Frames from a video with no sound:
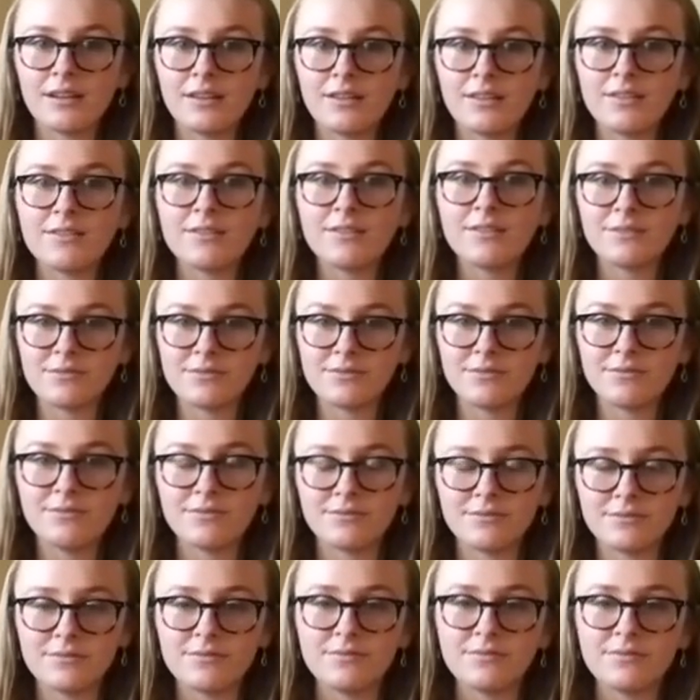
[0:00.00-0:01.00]

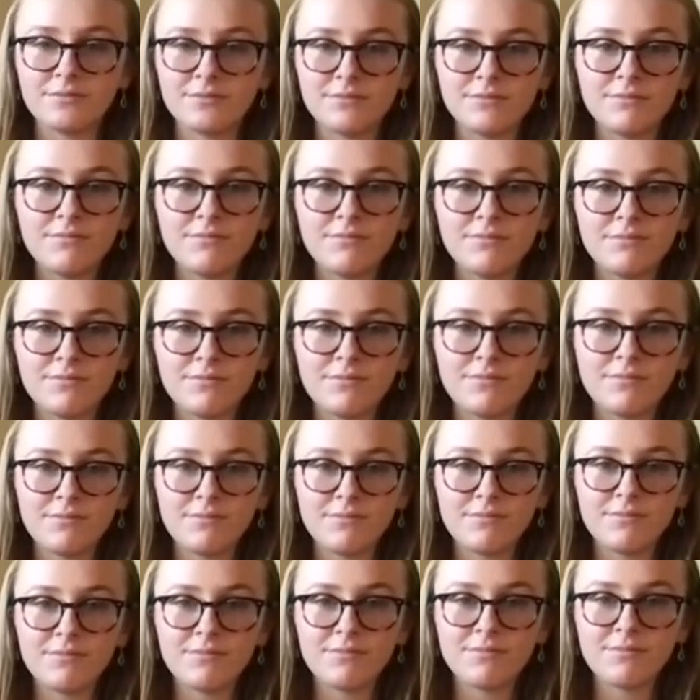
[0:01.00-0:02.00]

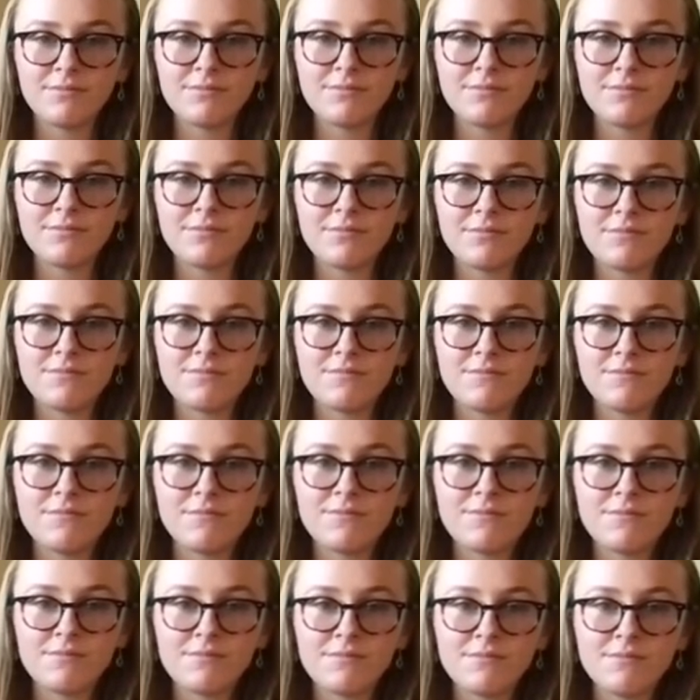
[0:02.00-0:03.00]

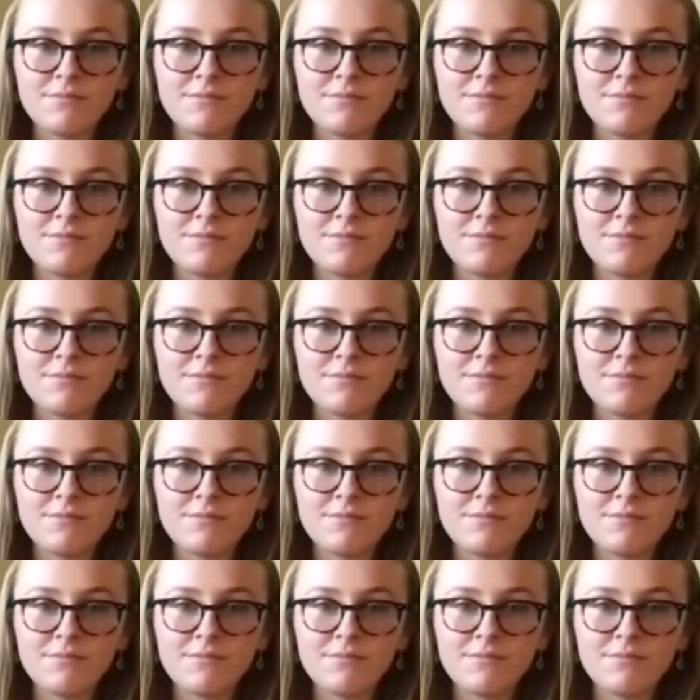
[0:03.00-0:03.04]
No words are spoken by the person on screen.